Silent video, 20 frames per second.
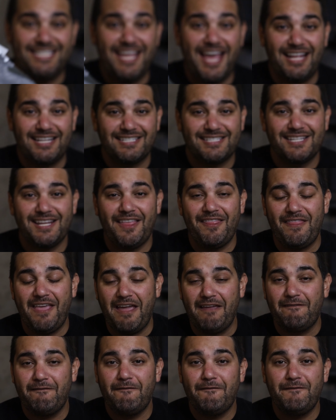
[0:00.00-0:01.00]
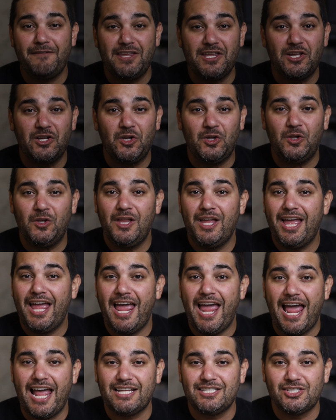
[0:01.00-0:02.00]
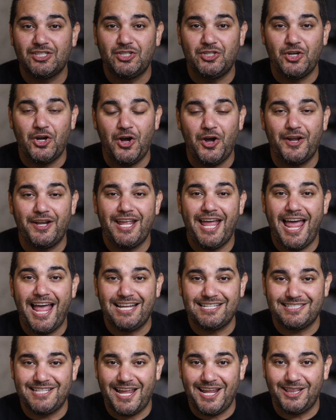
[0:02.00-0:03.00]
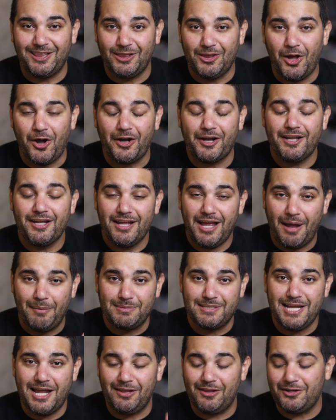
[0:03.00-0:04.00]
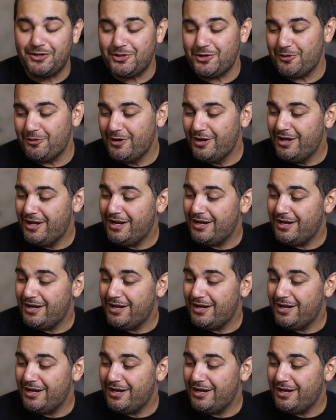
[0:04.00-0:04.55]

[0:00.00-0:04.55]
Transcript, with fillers: Yes, they feel as good as they look, I'm telling you.